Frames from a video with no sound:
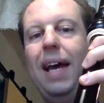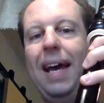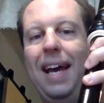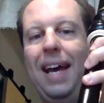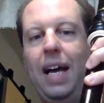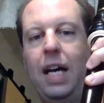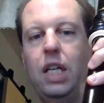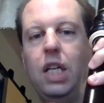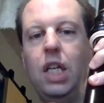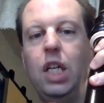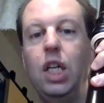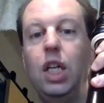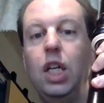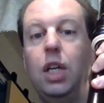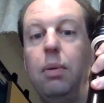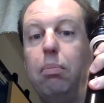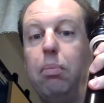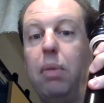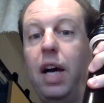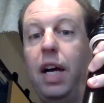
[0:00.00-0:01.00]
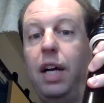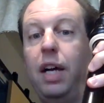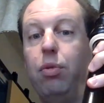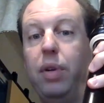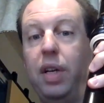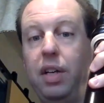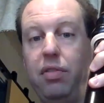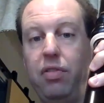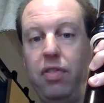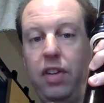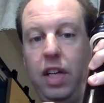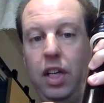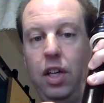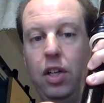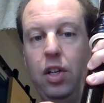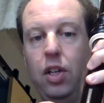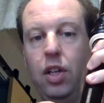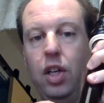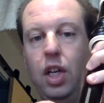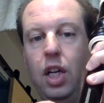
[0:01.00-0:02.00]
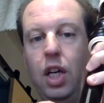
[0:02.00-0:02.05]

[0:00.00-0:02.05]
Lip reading: add my ring finger.